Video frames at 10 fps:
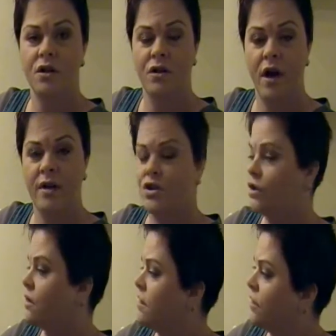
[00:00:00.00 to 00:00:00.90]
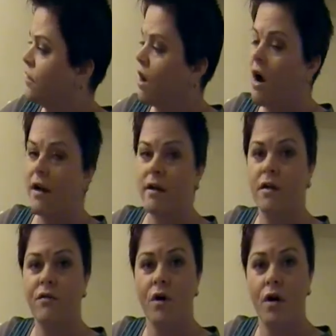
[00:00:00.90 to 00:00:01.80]
You got your, your
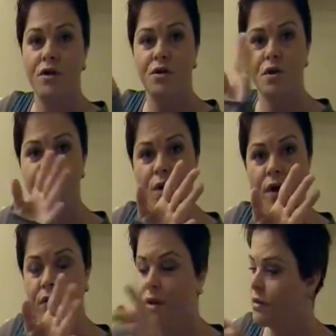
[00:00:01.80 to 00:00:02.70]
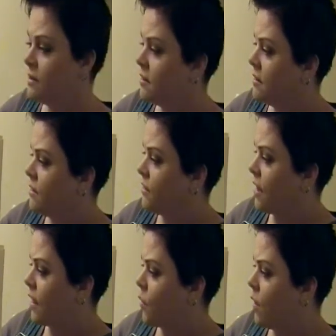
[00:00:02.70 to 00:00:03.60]
Hanukkah for our Jewish brethren. You
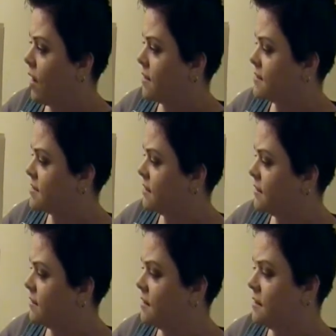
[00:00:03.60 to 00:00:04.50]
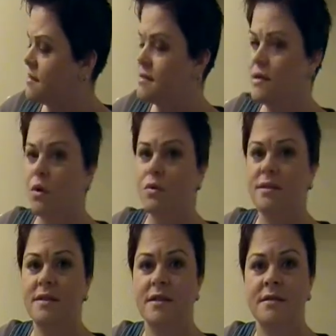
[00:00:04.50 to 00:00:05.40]
got Kwanzaa
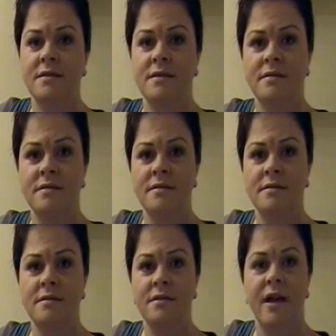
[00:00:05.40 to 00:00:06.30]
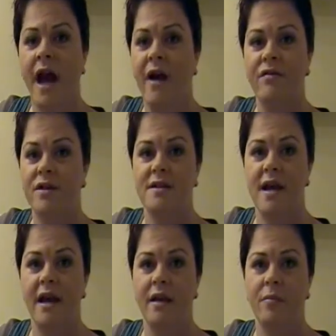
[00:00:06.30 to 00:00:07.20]
solstice. You have to
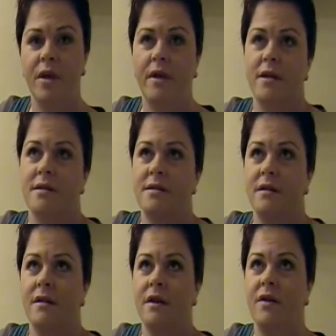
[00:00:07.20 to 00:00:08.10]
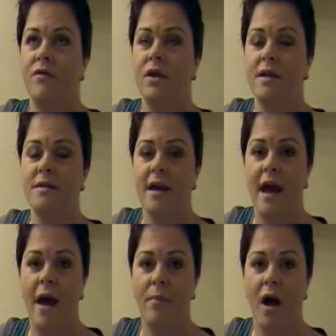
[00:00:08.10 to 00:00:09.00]
say it because if you didn't say
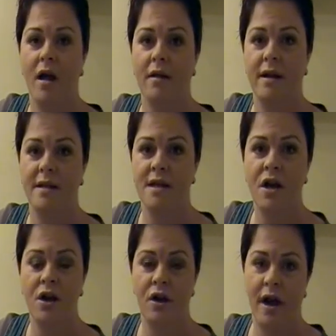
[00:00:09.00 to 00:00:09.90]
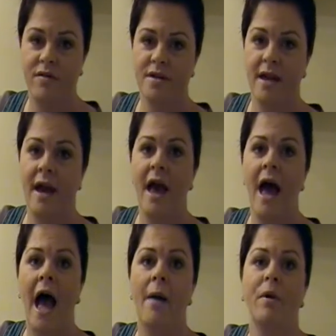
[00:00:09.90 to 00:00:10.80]
happy holidays, you'd have to say
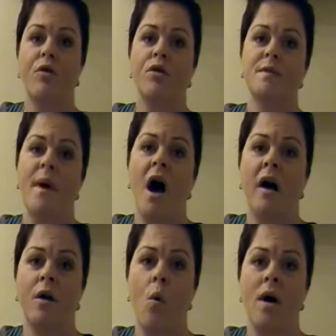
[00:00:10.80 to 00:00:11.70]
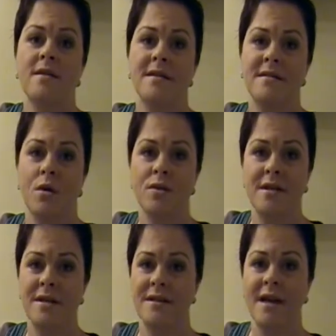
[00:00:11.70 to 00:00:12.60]
happy Christmas, Hanukkah, Kwanzaa,
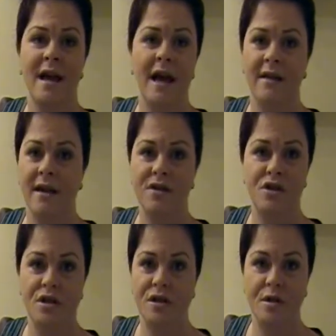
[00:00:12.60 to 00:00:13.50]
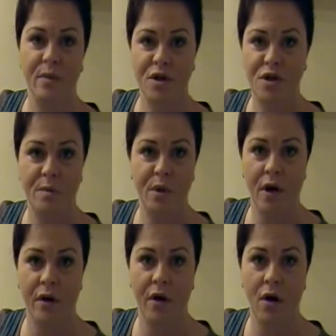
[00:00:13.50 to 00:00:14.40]
solstice, and that's just too much to put
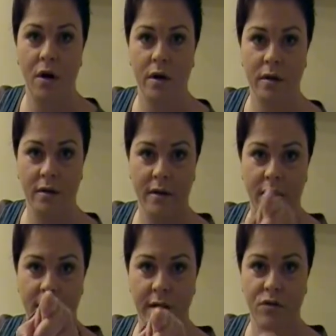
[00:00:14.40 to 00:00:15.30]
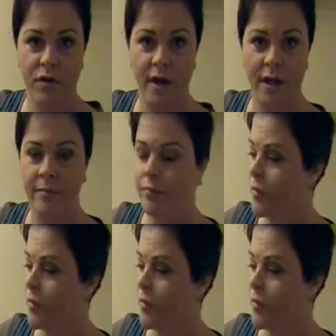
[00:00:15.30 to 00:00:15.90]
on a card. Thanks, Randy.